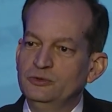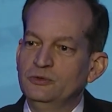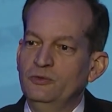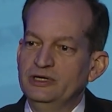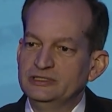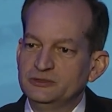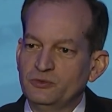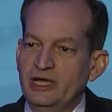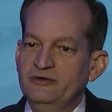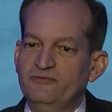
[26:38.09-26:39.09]
what is
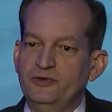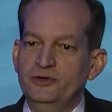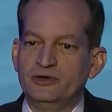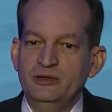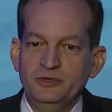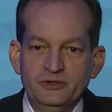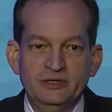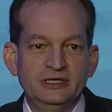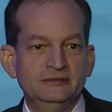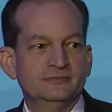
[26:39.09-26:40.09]
right for your
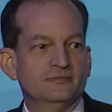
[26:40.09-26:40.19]
community,